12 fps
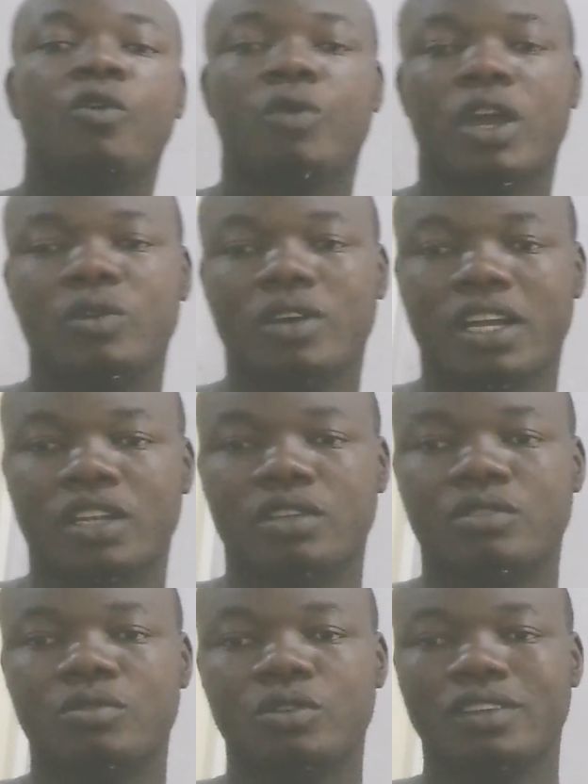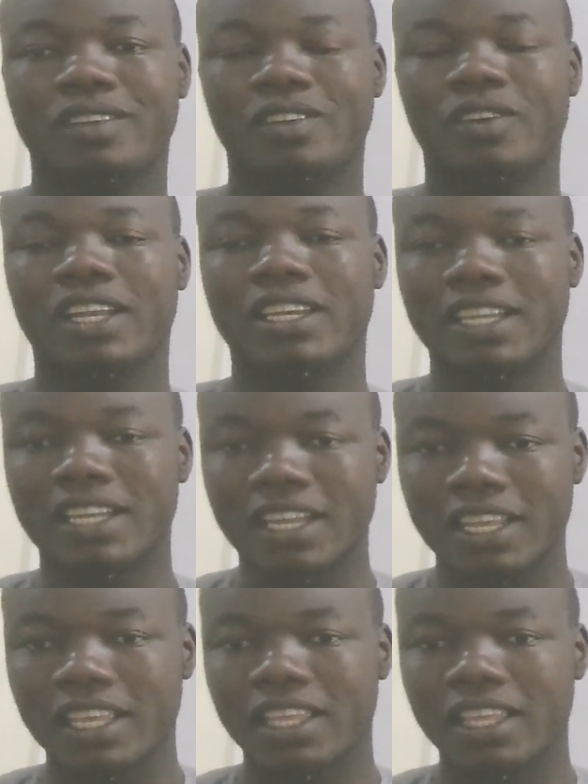where you can do your degree,